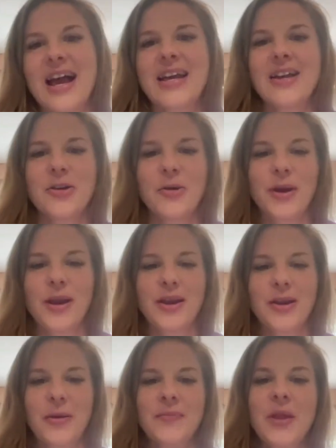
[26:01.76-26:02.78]
I agree. I
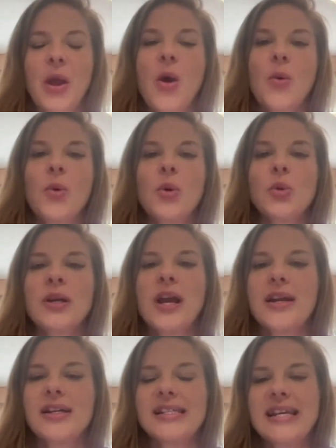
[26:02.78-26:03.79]
agree. Well, it
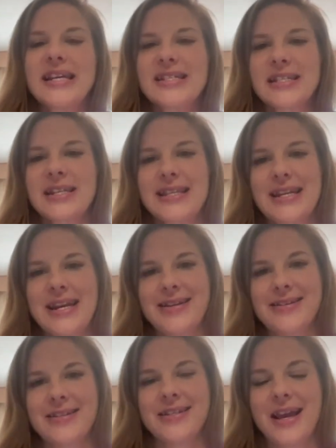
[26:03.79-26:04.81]
kind of takes us into the
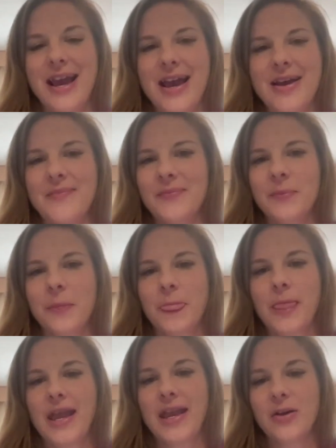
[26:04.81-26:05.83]
next
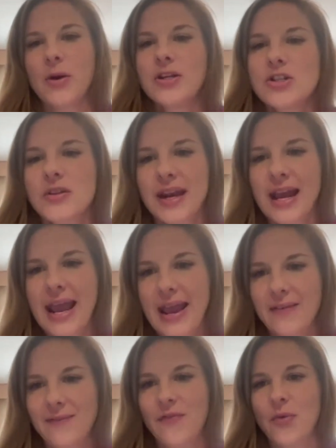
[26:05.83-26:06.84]
question that I
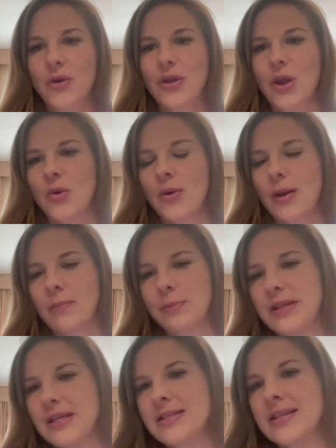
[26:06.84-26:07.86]
have for you. And
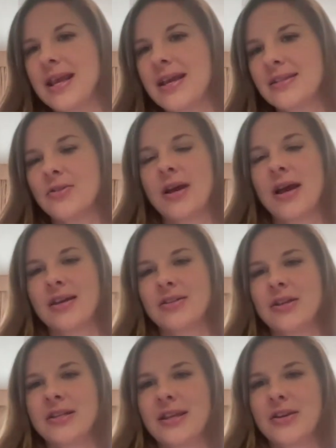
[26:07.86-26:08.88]
please, as
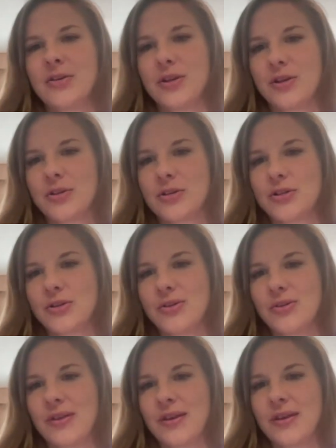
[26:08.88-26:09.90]
I said earlier
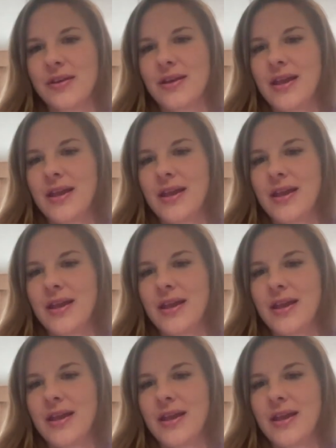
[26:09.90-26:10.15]
to